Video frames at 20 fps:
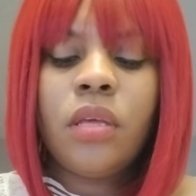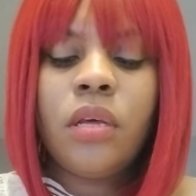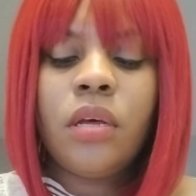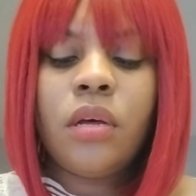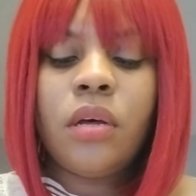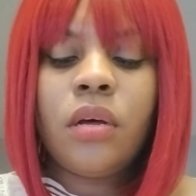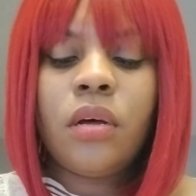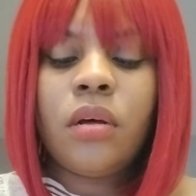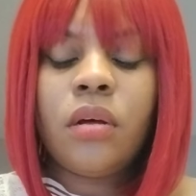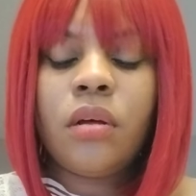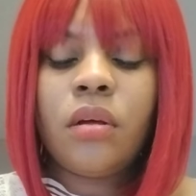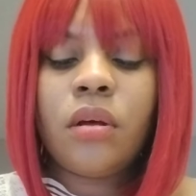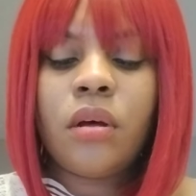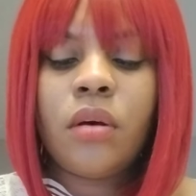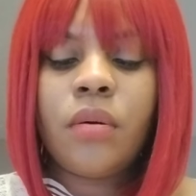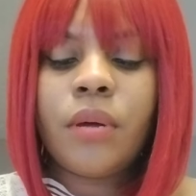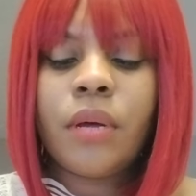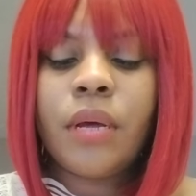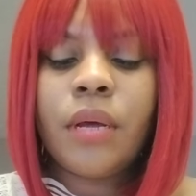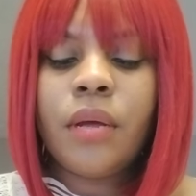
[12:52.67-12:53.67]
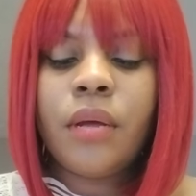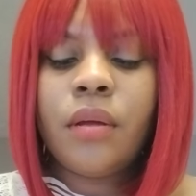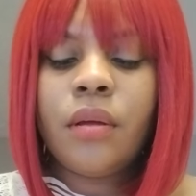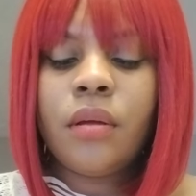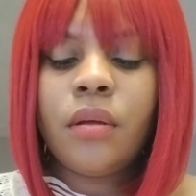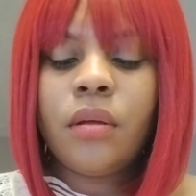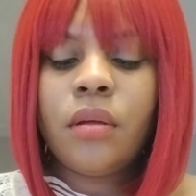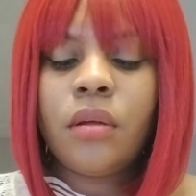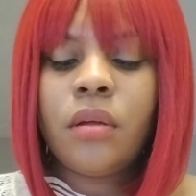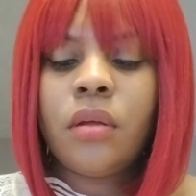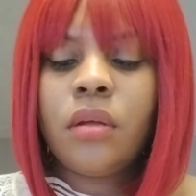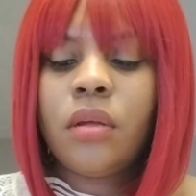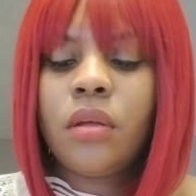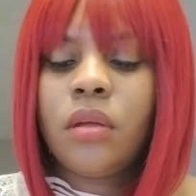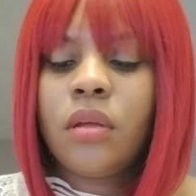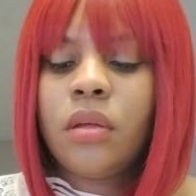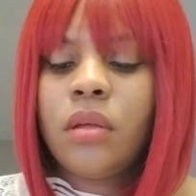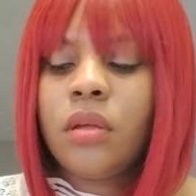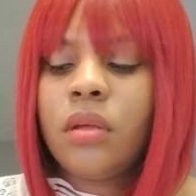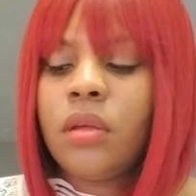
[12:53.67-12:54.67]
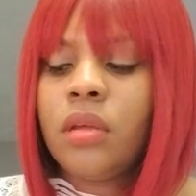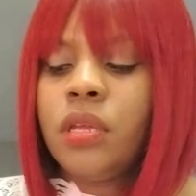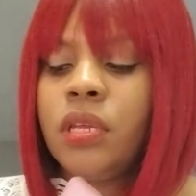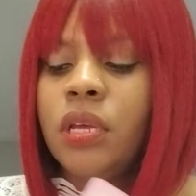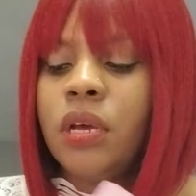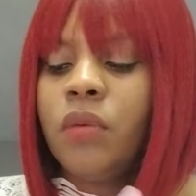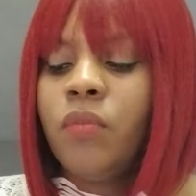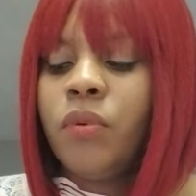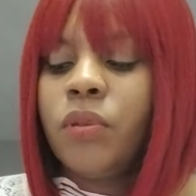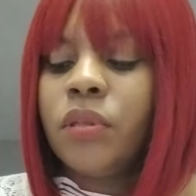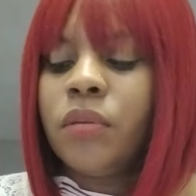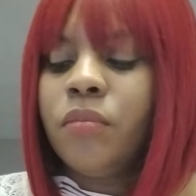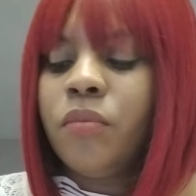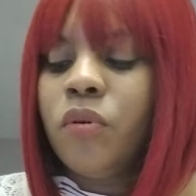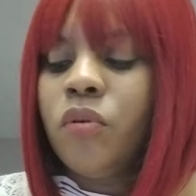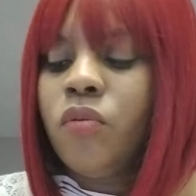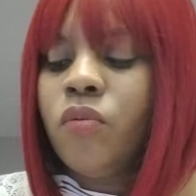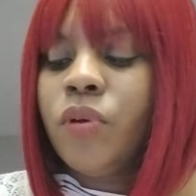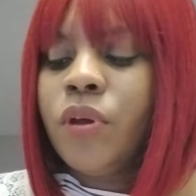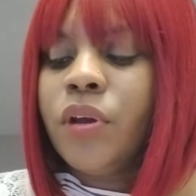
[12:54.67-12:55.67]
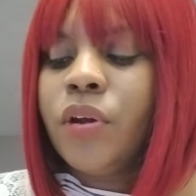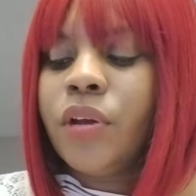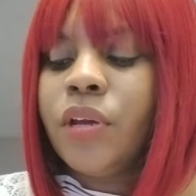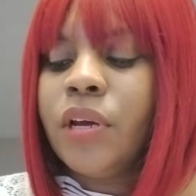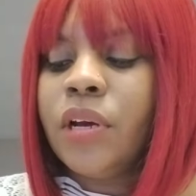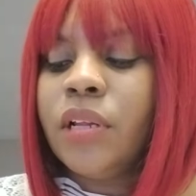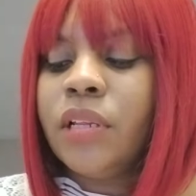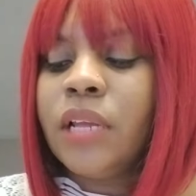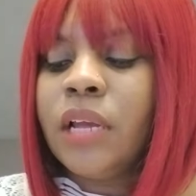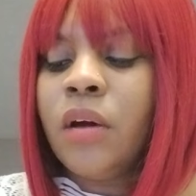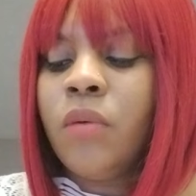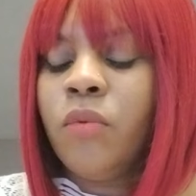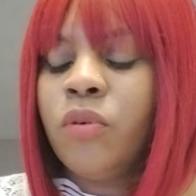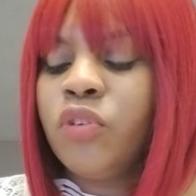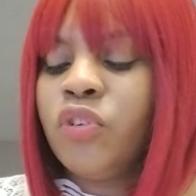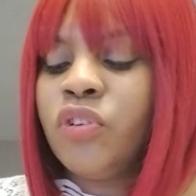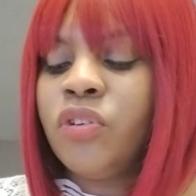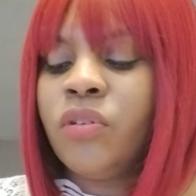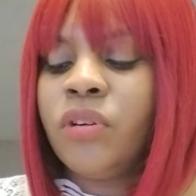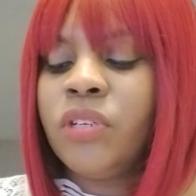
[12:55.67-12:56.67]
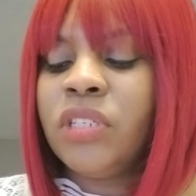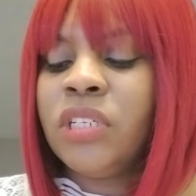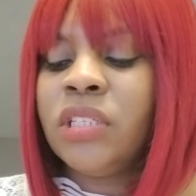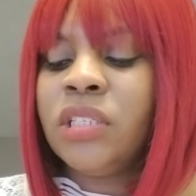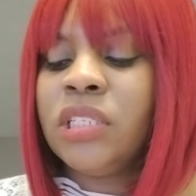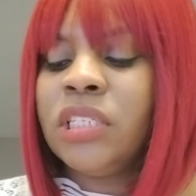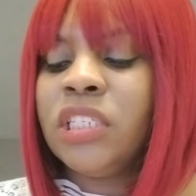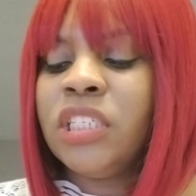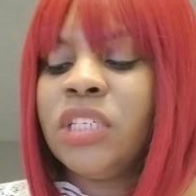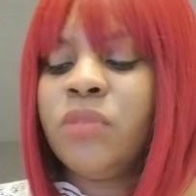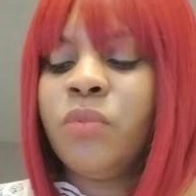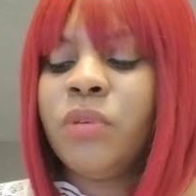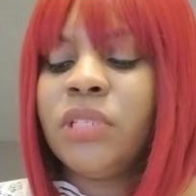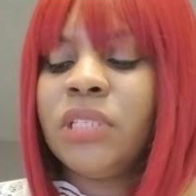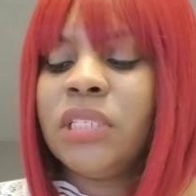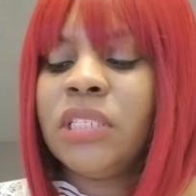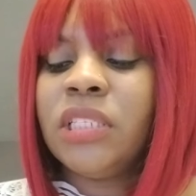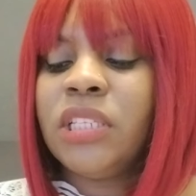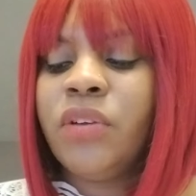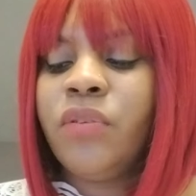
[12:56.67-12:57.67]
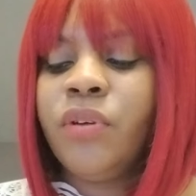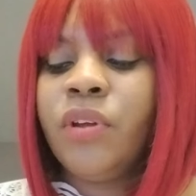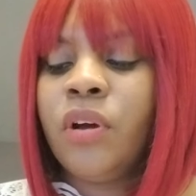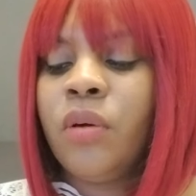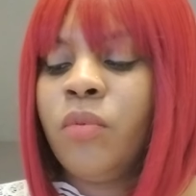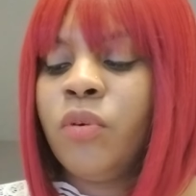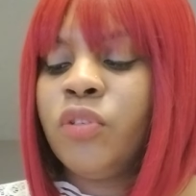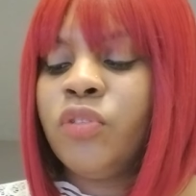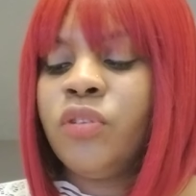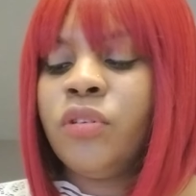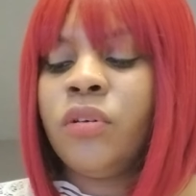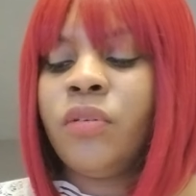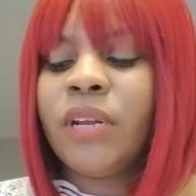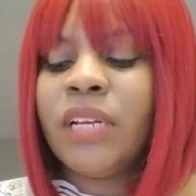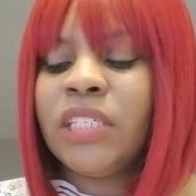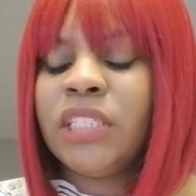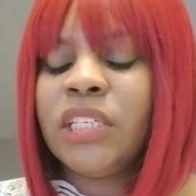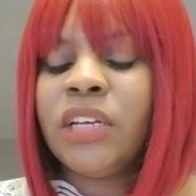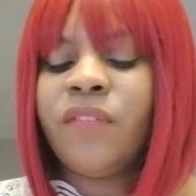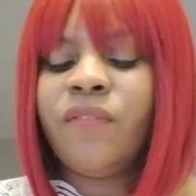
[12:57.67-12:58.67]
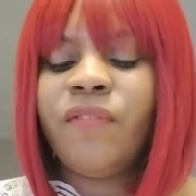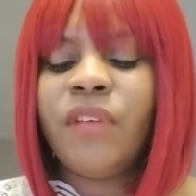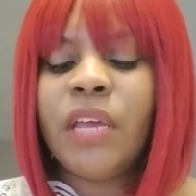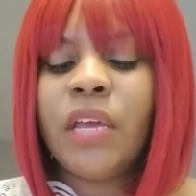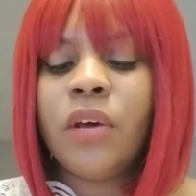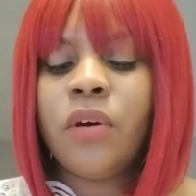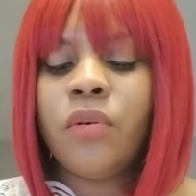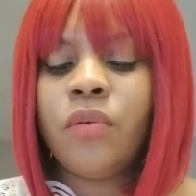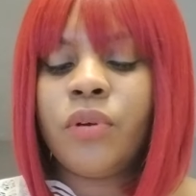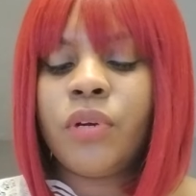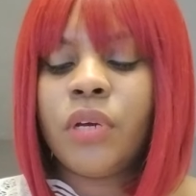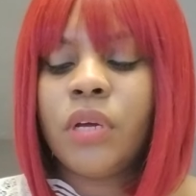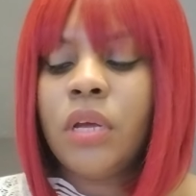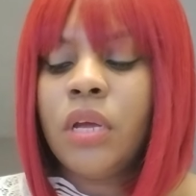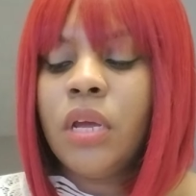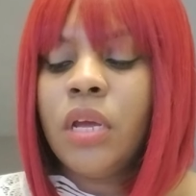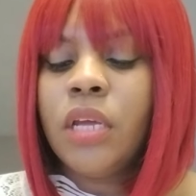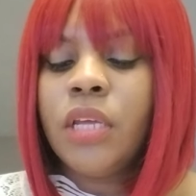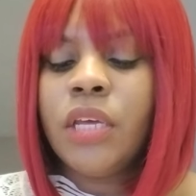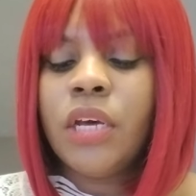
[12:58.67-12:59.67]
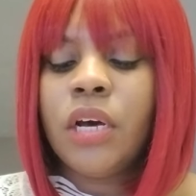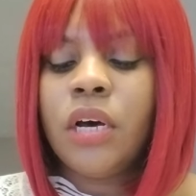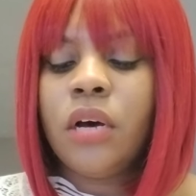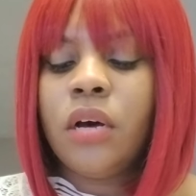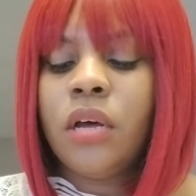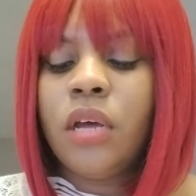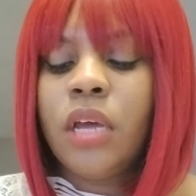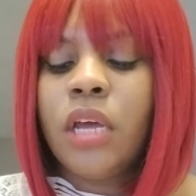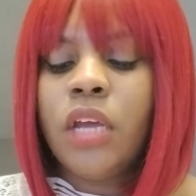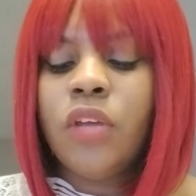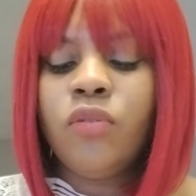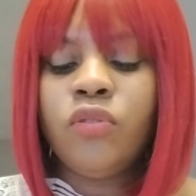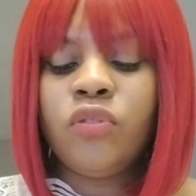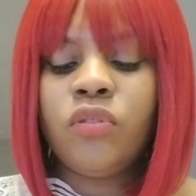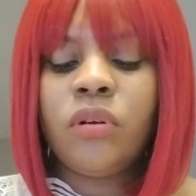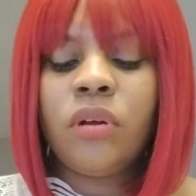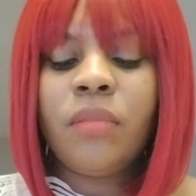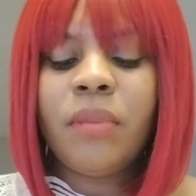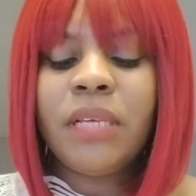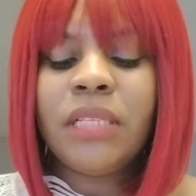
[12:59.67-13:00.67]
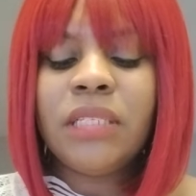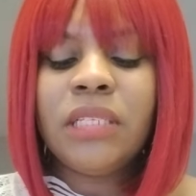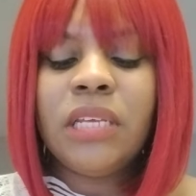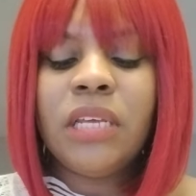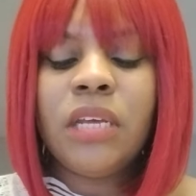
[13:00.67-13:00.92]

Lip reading: Yeah, okay. Yeah, with the moon here, yeah, they don't want you to know this shit was in secret. They don't want you to know that shit failed. Yeah, and you showing up as